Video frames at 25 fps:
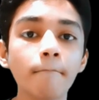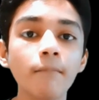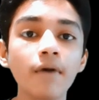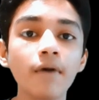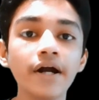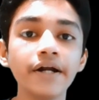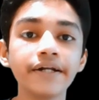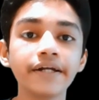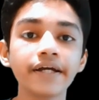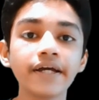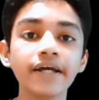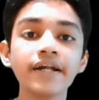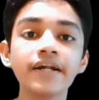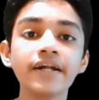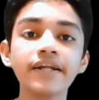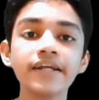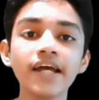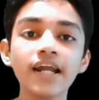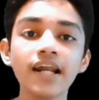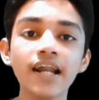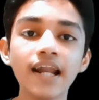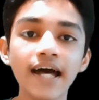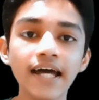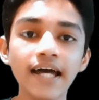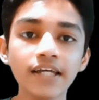But in
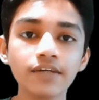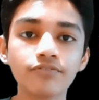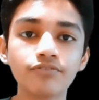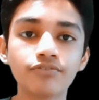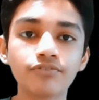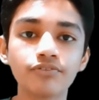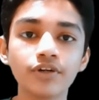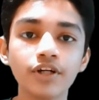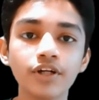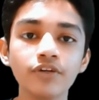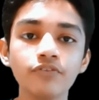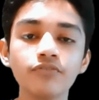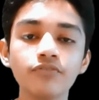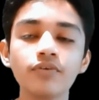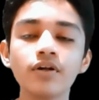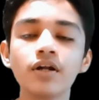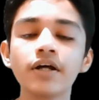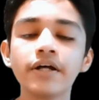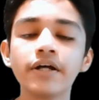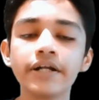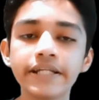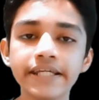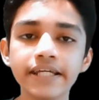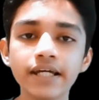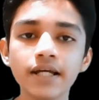real life, in
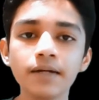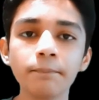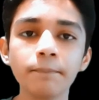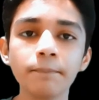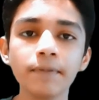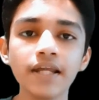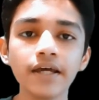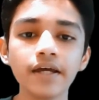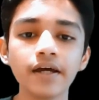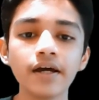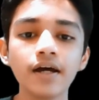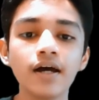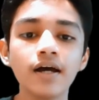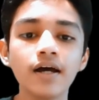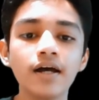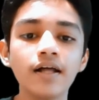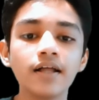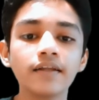real play,